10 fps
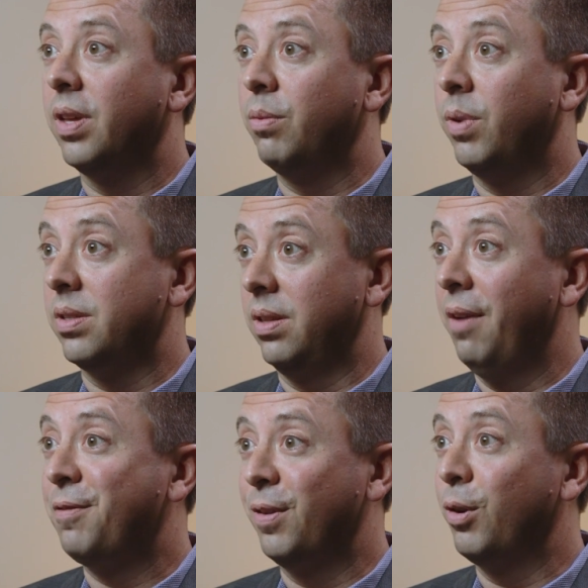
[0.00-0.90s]
than what's
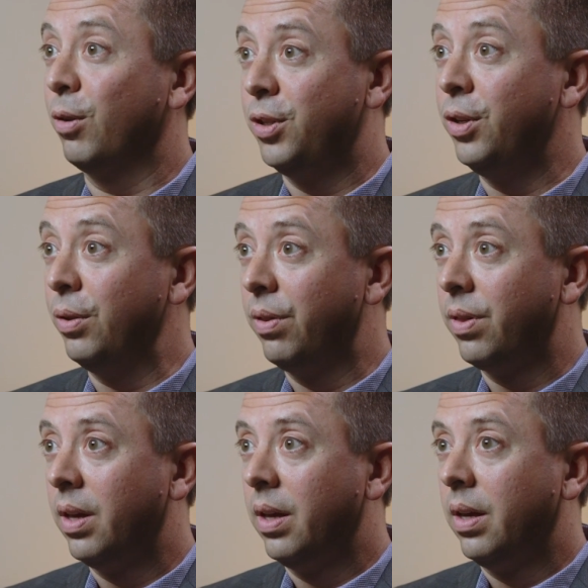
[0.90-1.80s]
left of your tooth,
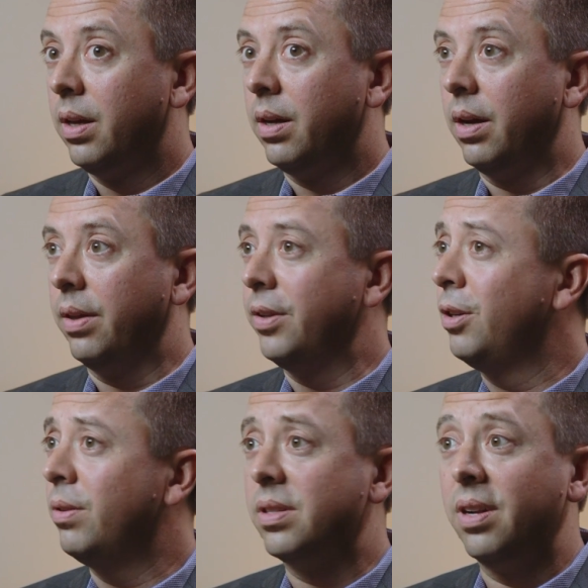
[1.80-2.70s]
the
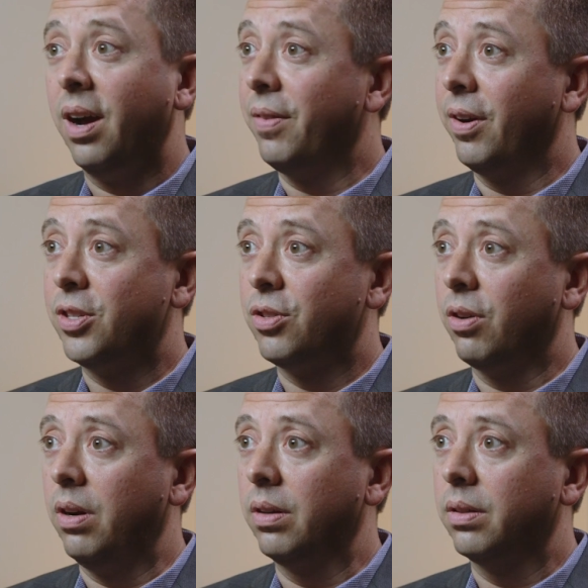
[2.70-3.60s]
tooth is not very
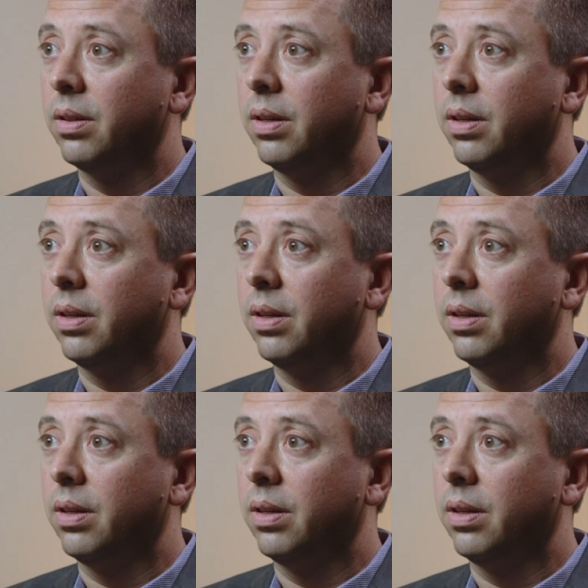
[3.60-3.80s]
strong.